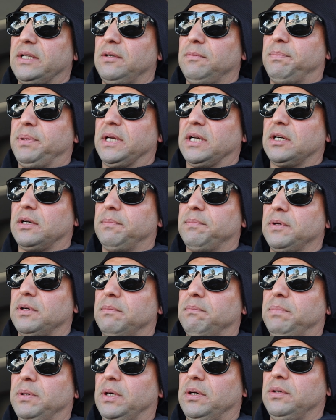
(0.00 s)
You pick up
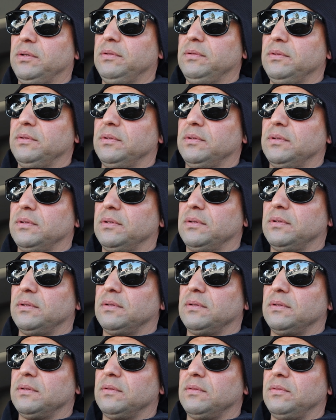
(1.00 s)
your boat
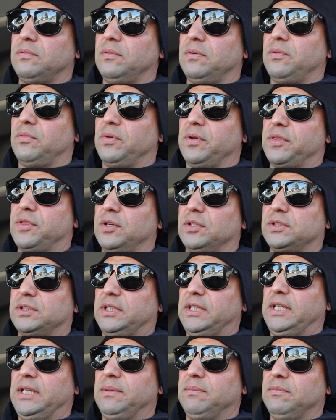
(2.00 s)
with your
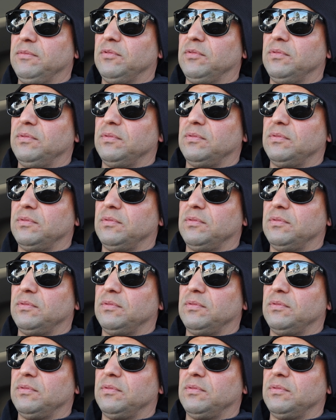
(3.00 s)
team,